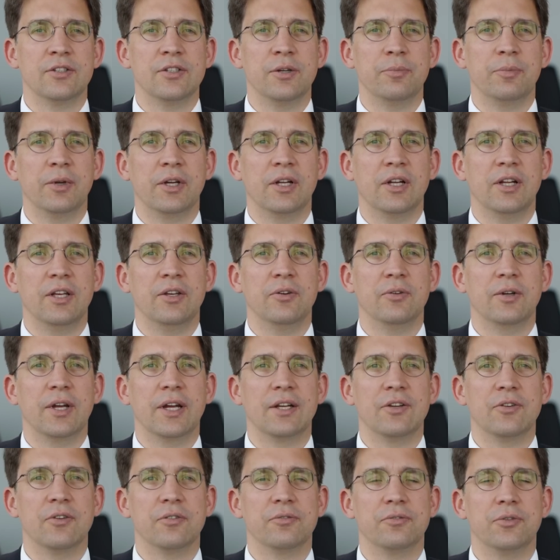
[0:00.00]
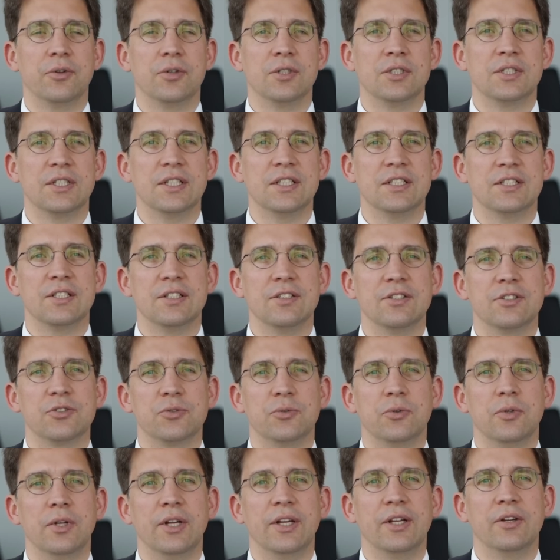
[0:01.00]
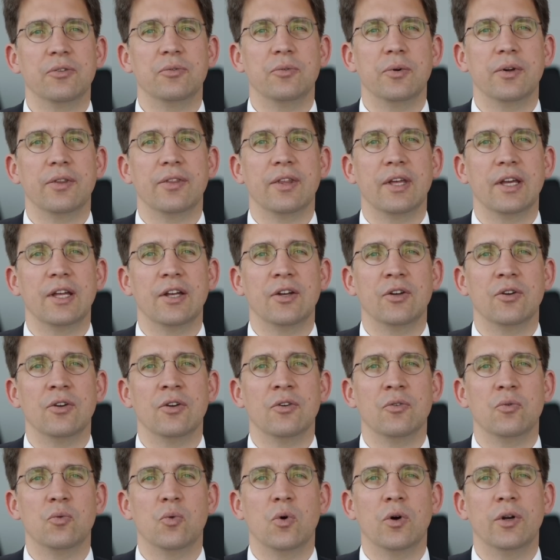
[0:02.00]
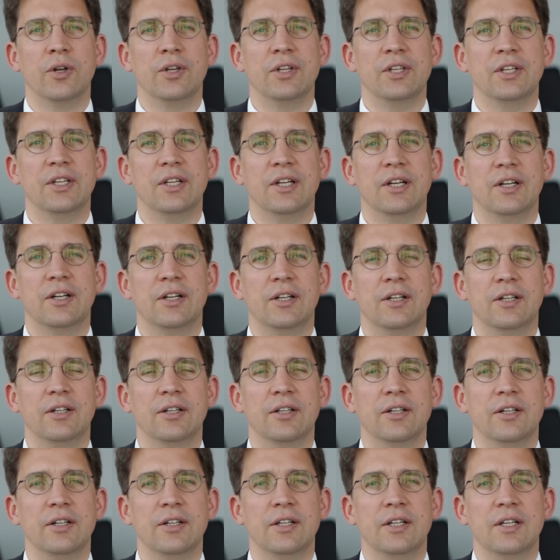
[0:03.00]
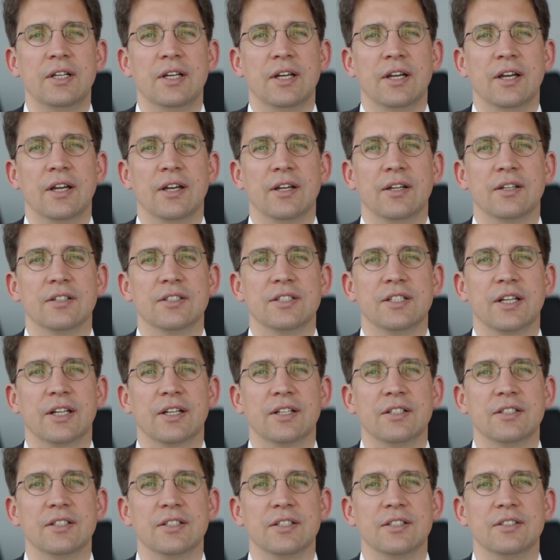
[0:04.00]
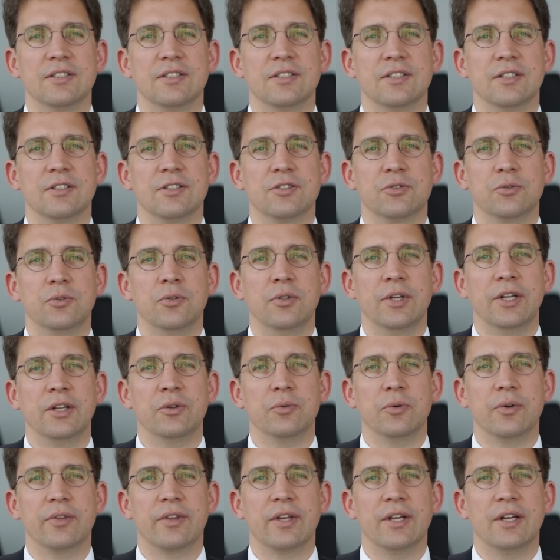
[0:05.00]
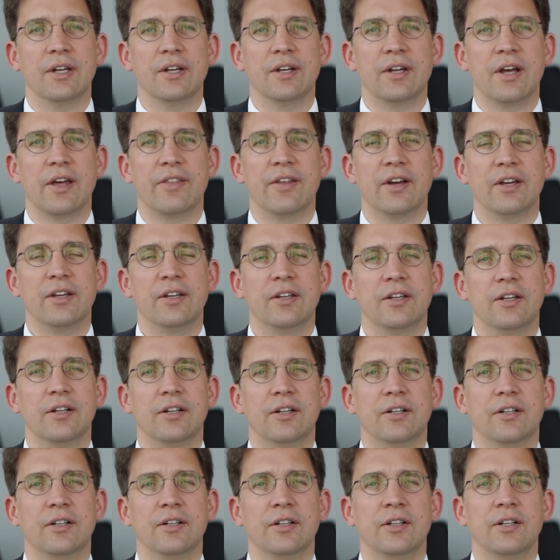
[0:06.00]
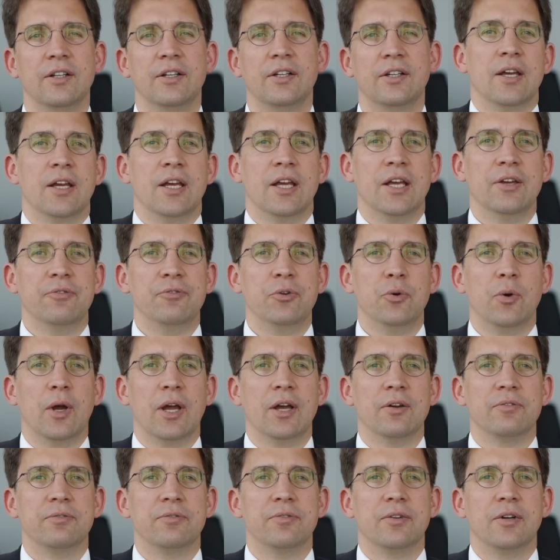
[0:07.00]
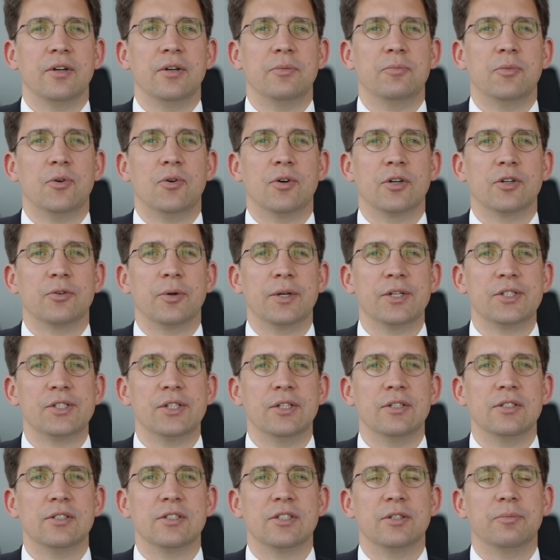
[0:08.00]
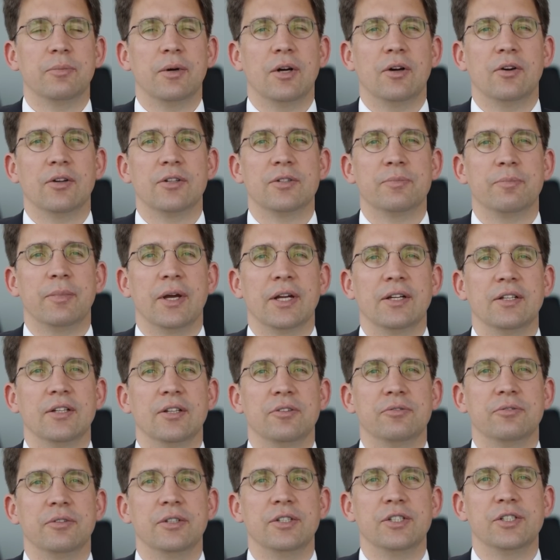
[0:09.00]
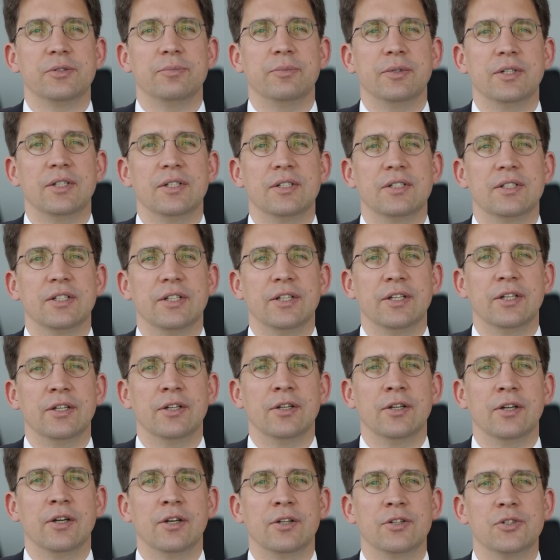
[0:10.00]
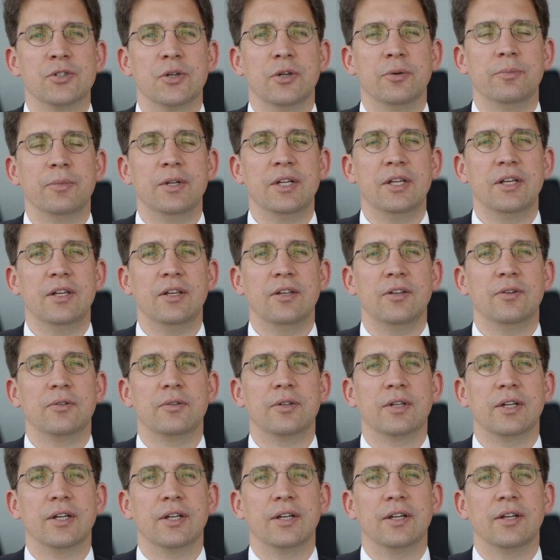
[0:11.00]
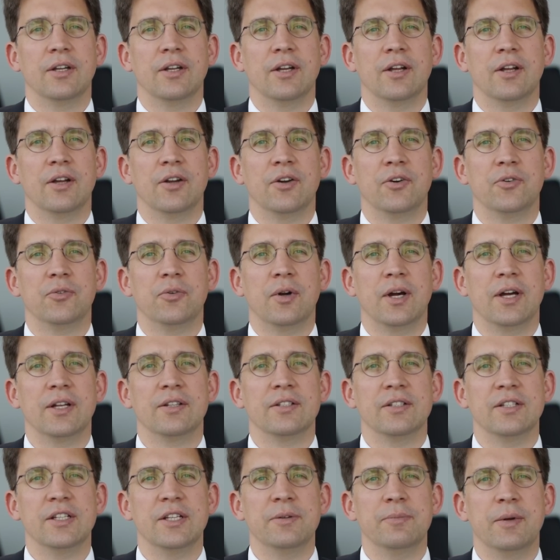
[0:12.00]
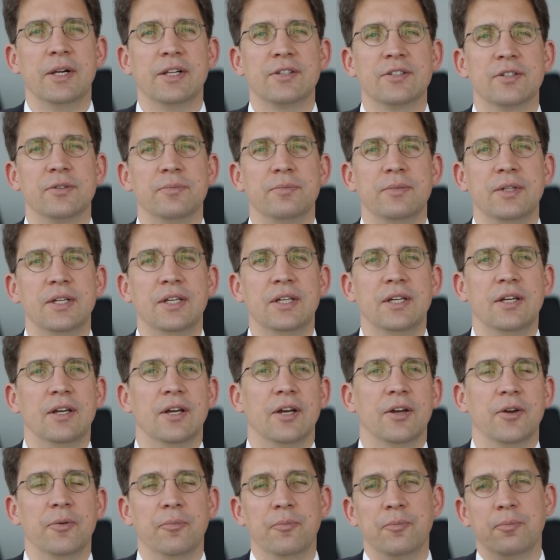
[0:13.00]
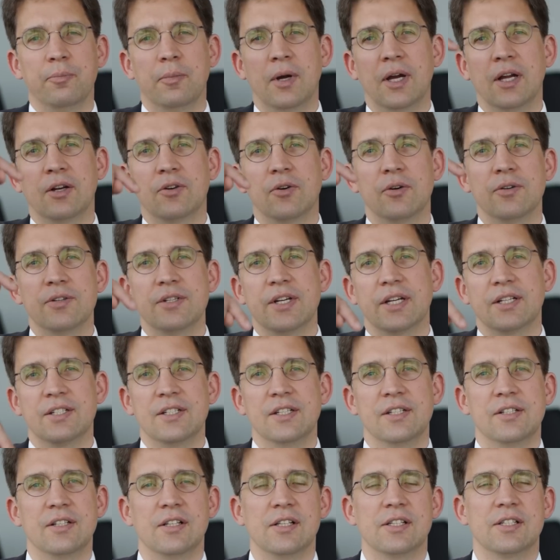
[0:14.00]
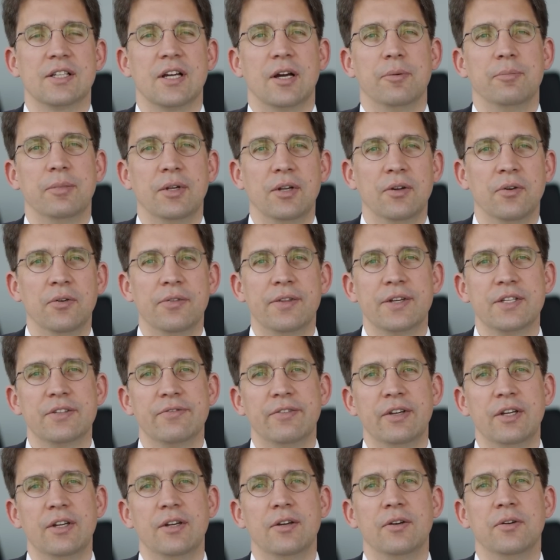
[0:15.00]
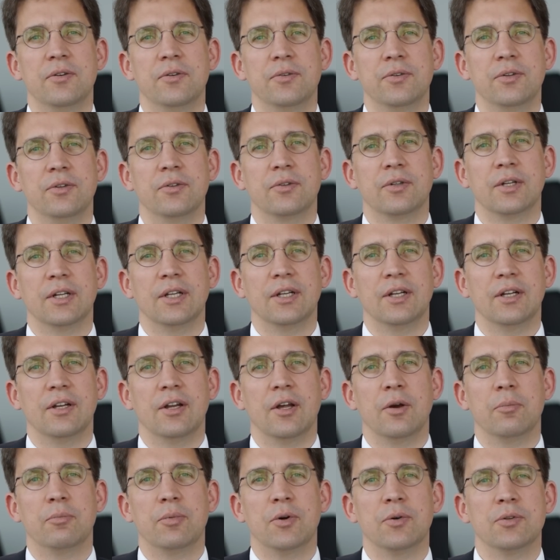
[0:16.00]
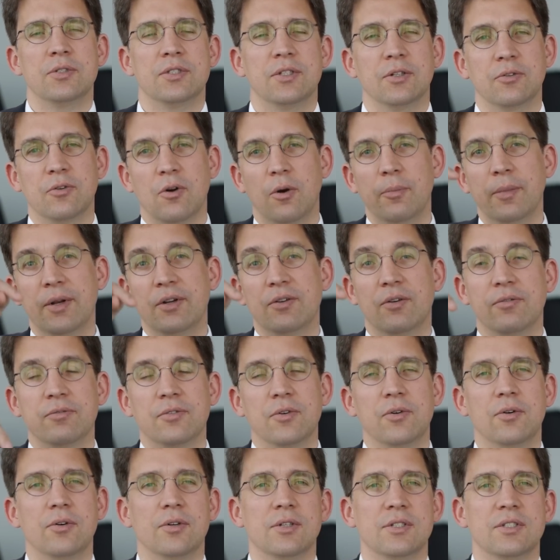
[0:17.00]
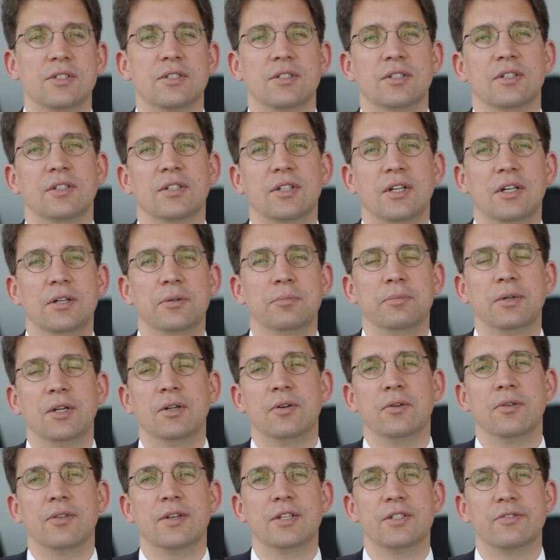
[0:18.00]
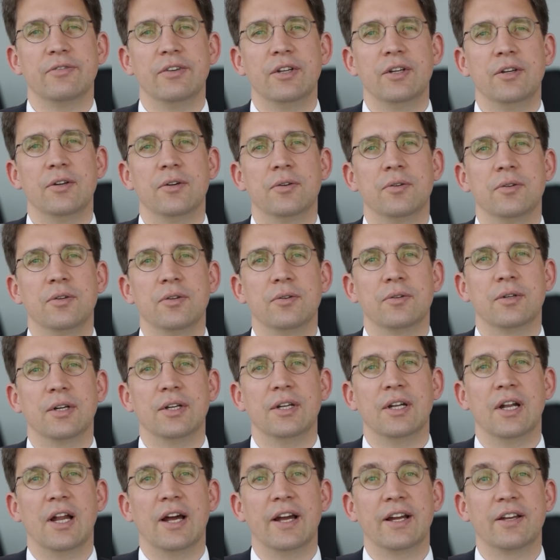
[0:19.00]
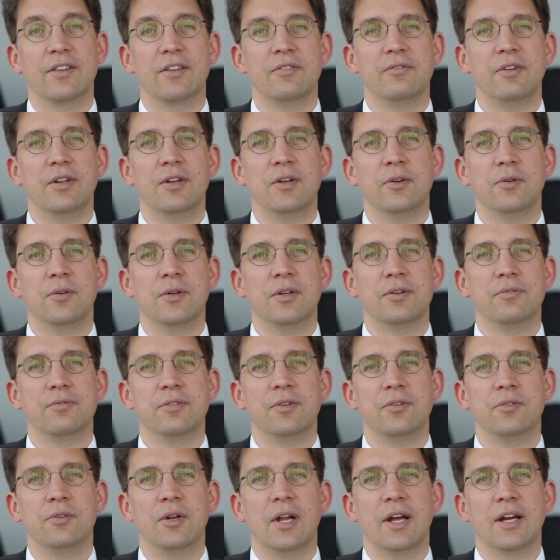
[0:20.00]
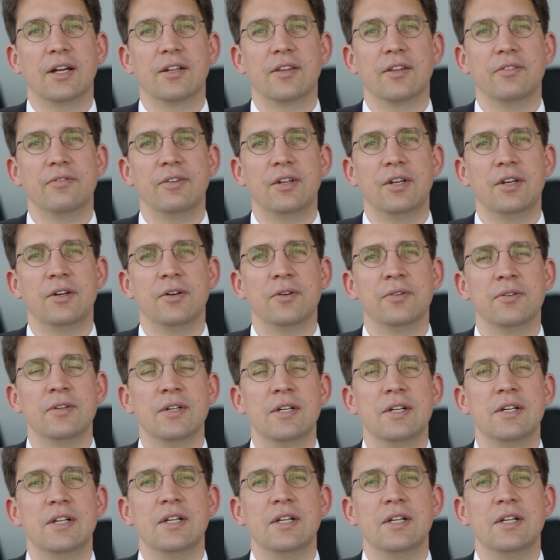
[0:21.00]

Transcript: Typically you get your first instance ruling within 1 year and the second instance ruling within another year. If you have more questions about patent infringement in Germany, you can write an email to me. My contact details are below this video. You can post a comment, of course, below this video. You can like the video if you like the video.